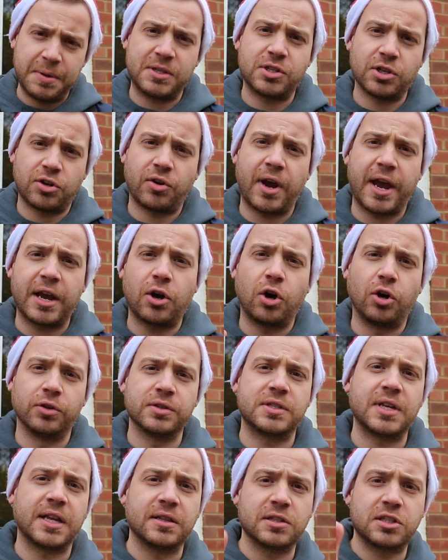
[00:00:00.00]
to create
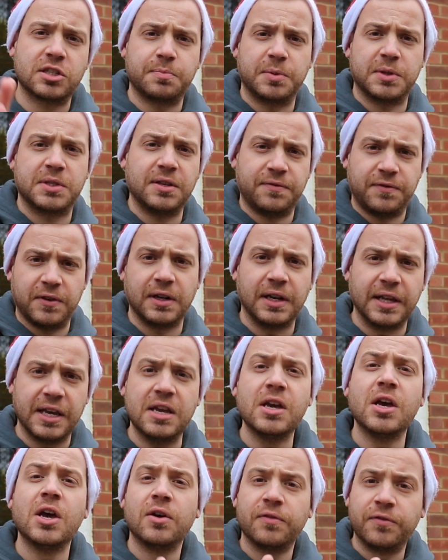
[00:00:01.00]
content
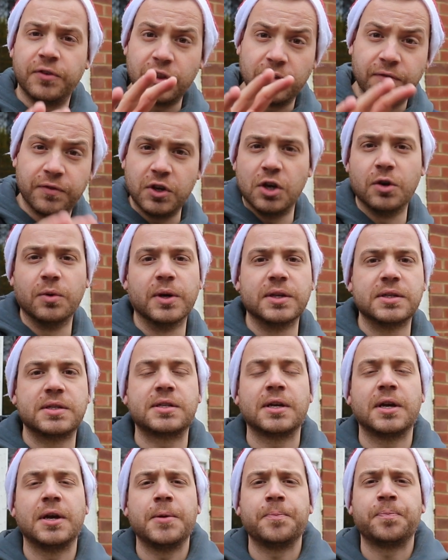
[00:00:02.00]
specifically for the
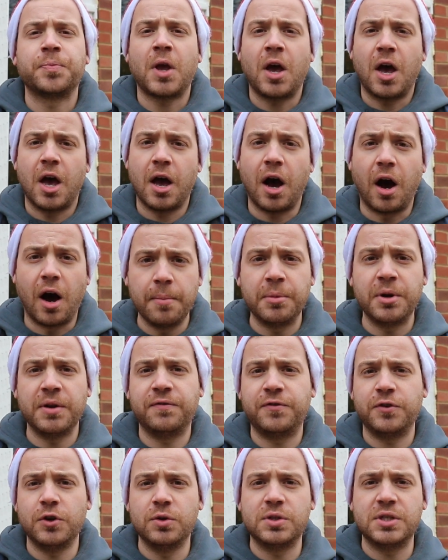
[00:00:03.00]
viewers. I'm an
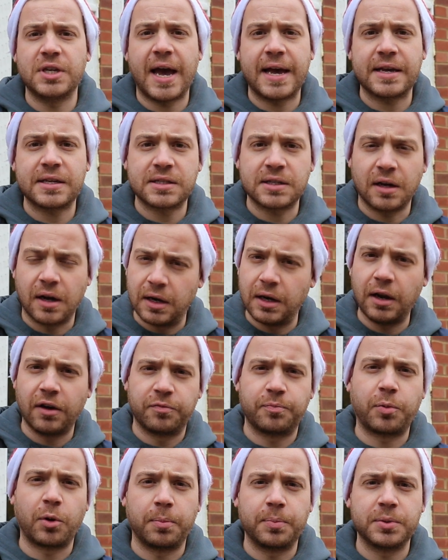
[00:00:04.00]
enthusiast, I
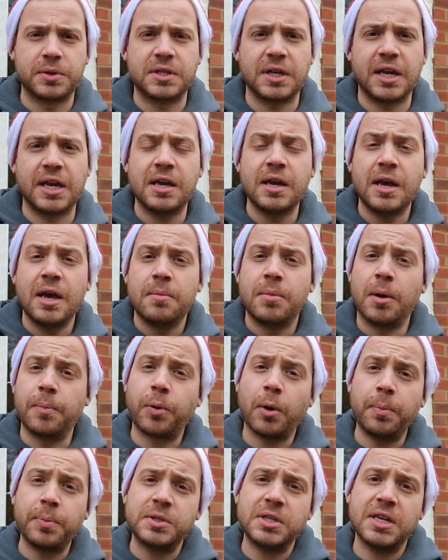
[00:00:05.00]
love property, but
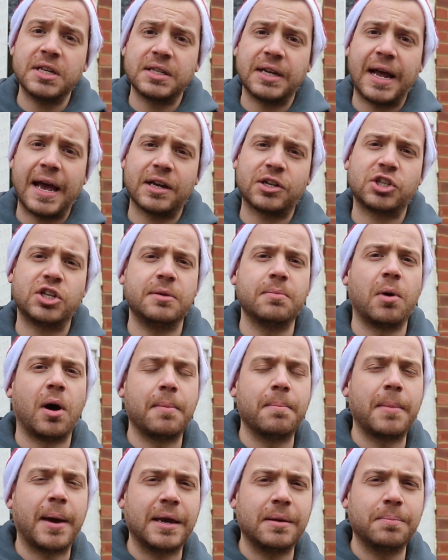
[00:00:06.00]
property isn't actually my
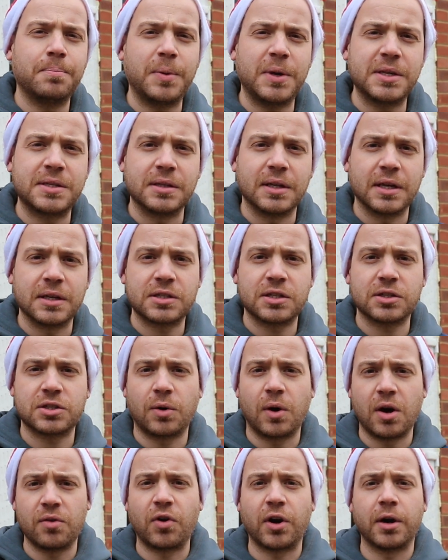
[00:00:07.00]
main business.
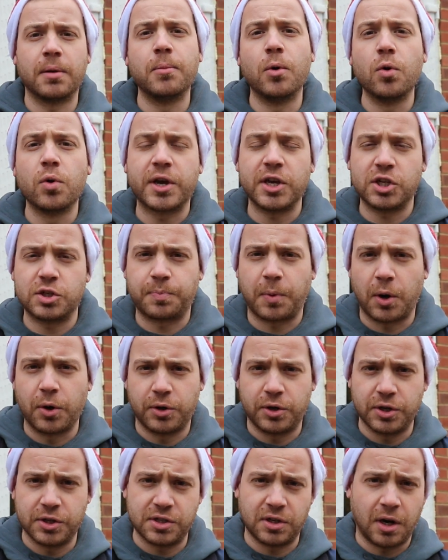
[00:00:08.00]
So I run a mortgage
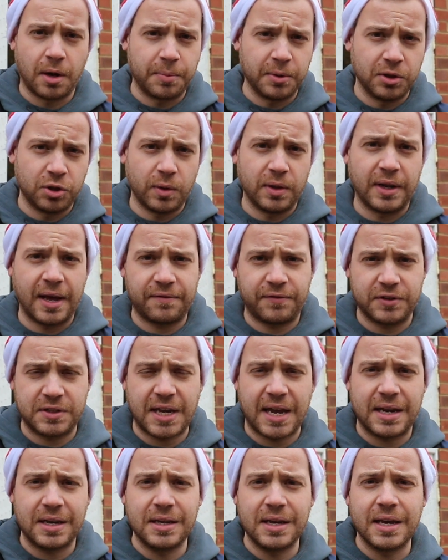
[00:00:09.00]
brokers, and I've been doing that for
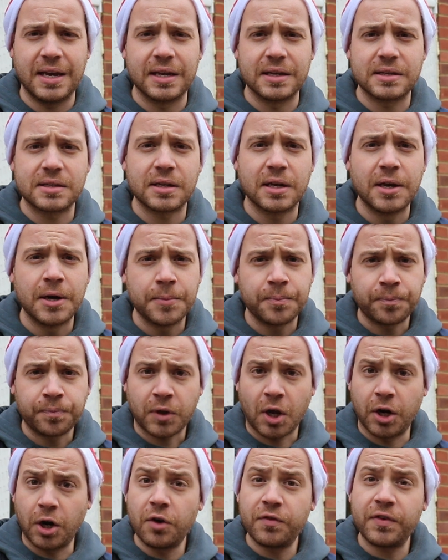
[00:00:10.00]
10 years.
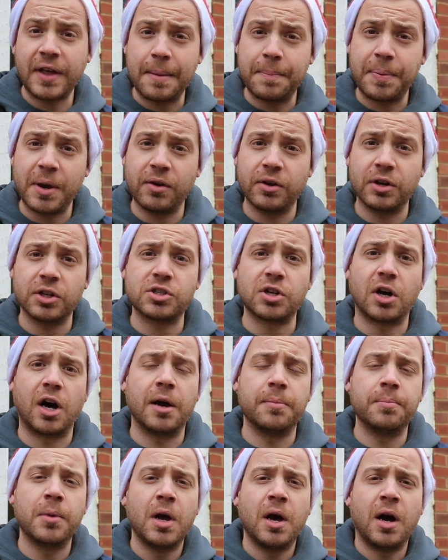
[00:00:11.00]
And over that period of
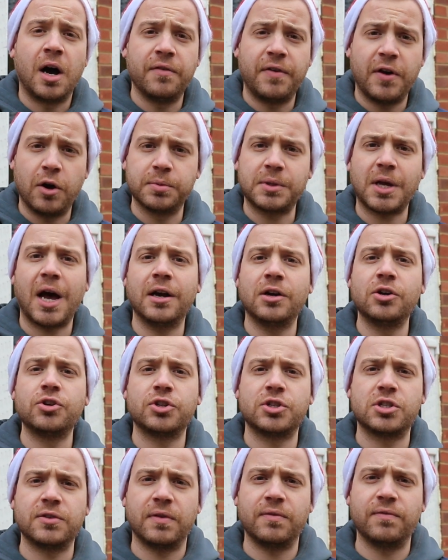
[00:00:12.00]
time, I've helped
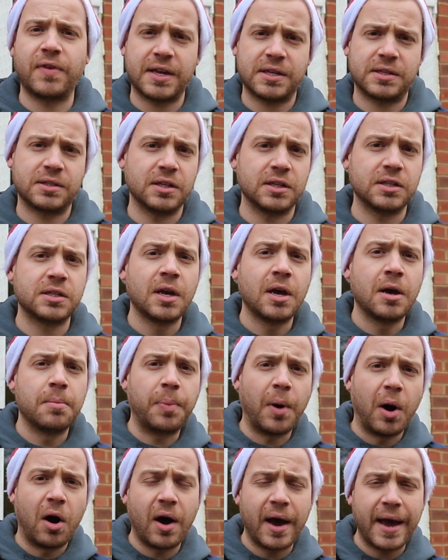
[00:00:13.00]
hundreds of investors
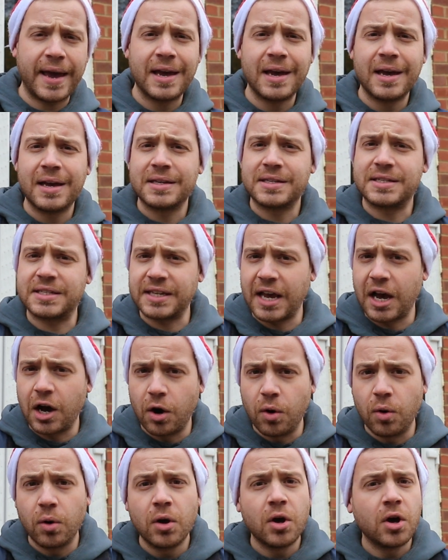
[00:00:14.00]
buy, sell,